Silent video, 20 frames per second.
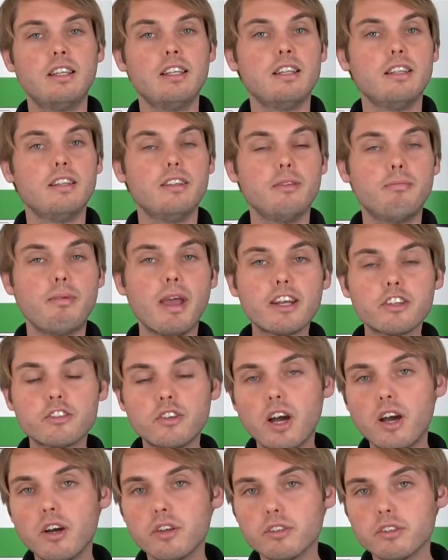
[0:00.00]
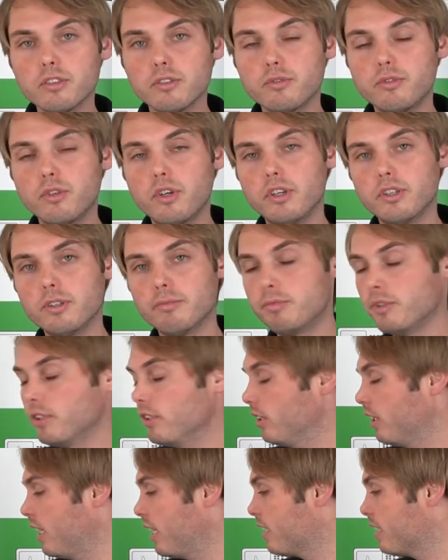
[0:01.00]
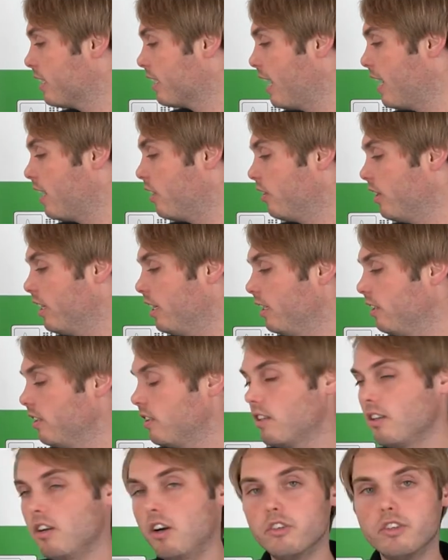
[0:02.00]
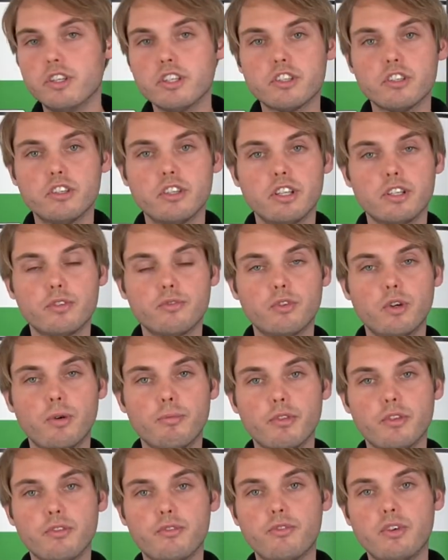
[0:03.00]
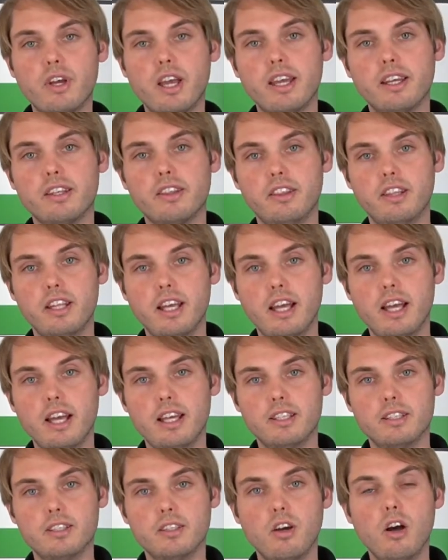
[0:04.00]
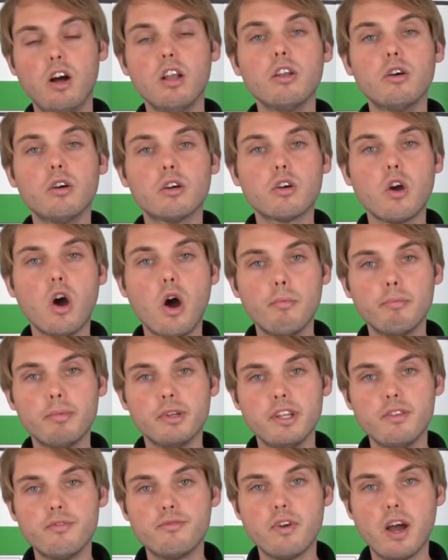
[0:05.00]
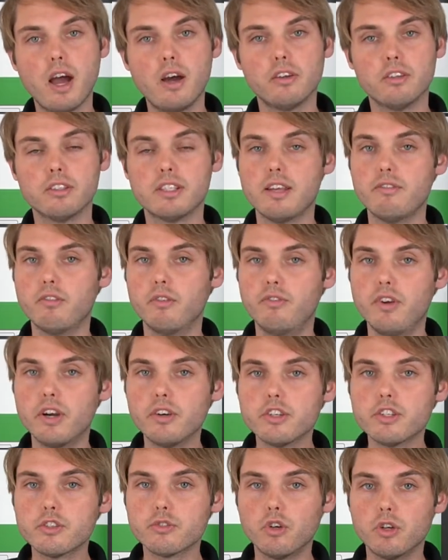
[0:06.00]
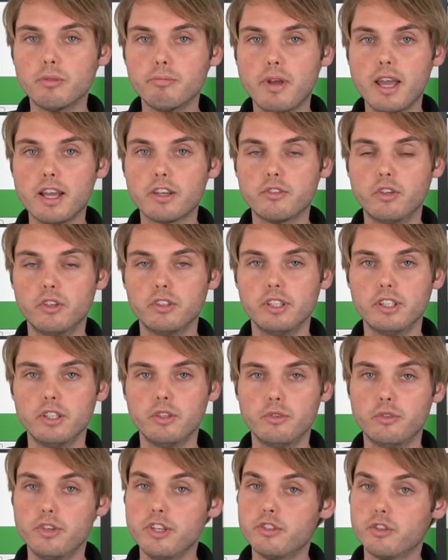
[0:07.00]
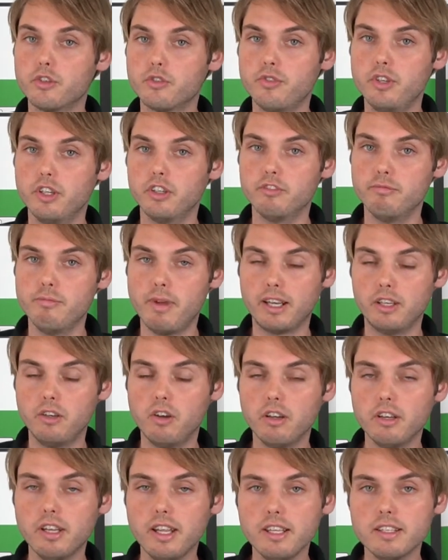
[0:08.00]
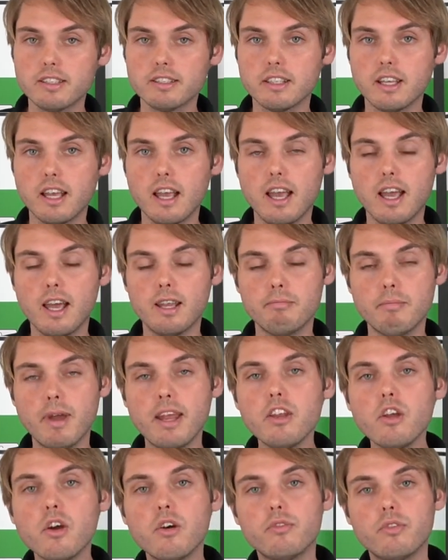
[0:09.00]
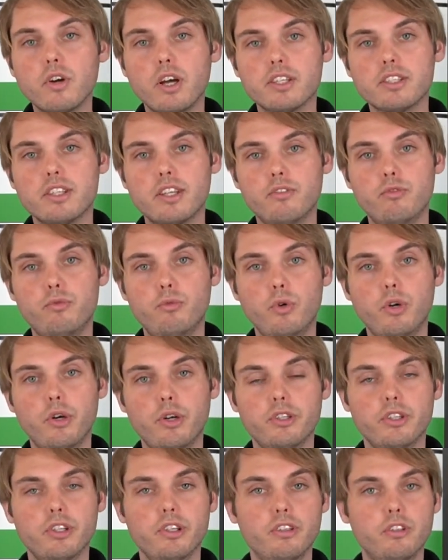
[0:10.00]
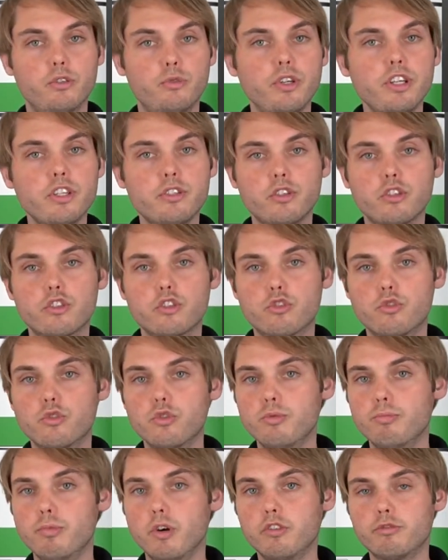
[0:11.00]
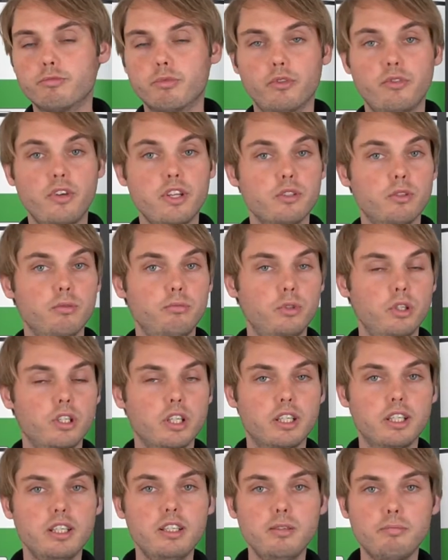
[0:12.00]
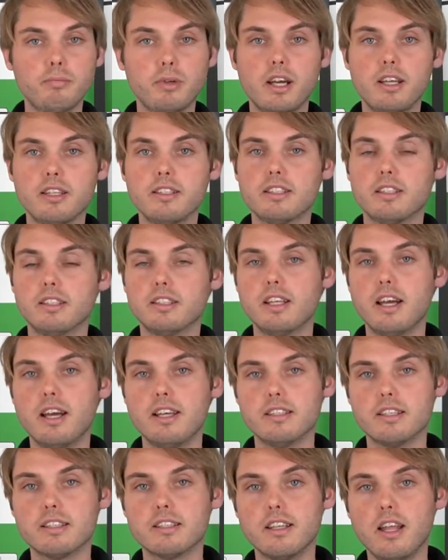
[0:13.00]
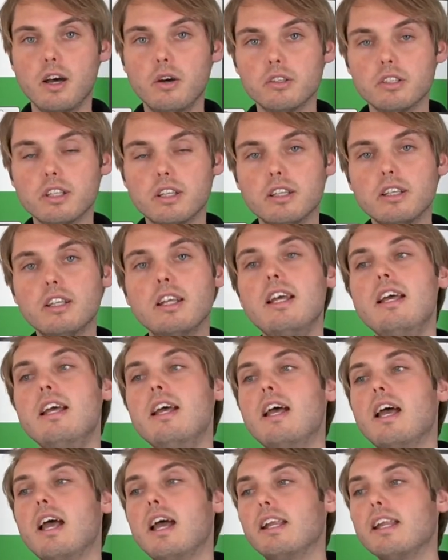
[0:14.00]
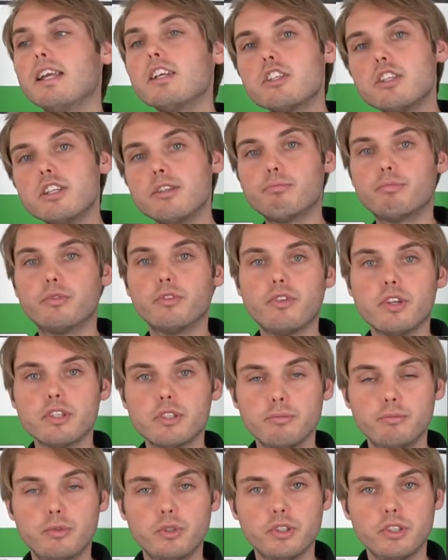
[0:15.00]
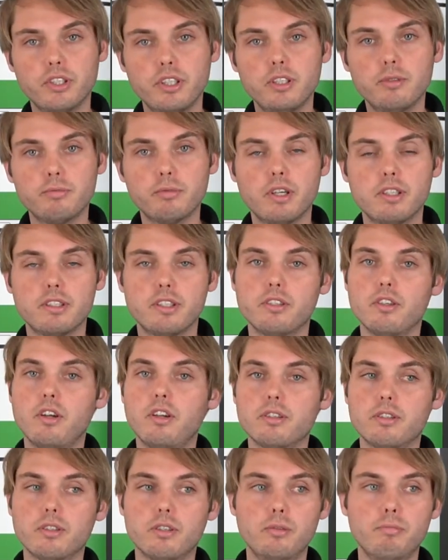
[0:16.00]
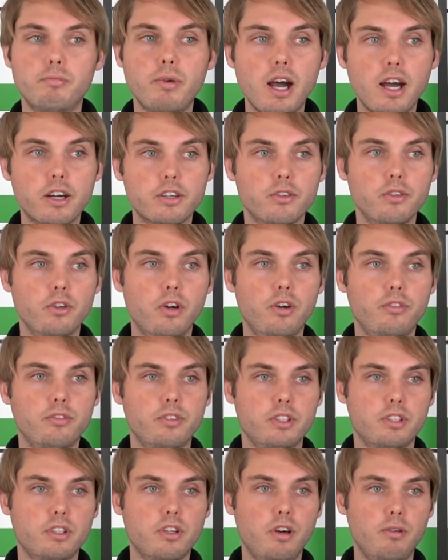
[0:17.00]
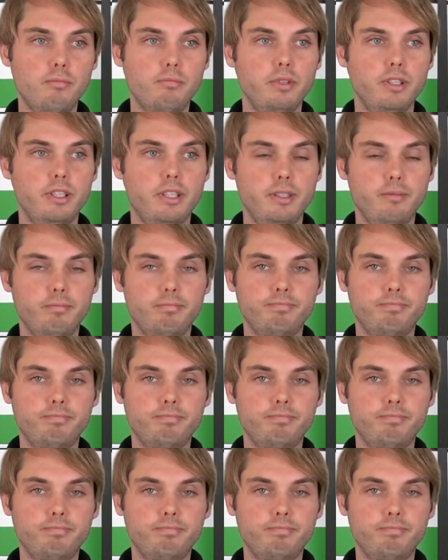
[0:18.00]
The background for the brilliant light scattering originates from the fact that all our company founders have a very strong background in the research field of magnonics, and many of us have worked in the research group of Professor Burkhard Hillebrand in Kaiserslautern, and actually Professor Burkhard Hillebrand is also a partner of this company.